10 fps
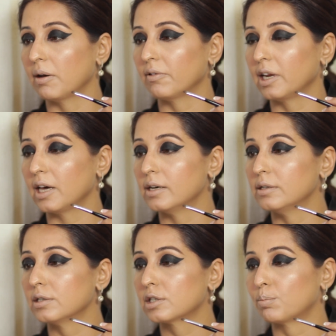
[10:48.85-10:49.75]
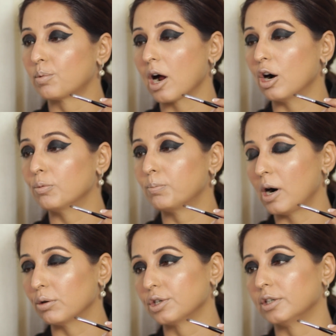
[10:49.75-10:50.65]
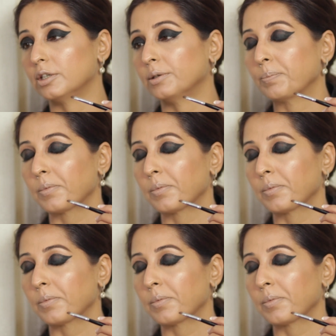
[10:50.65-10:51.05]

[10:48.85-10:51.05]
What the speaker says: Beverly Hills Brow Powder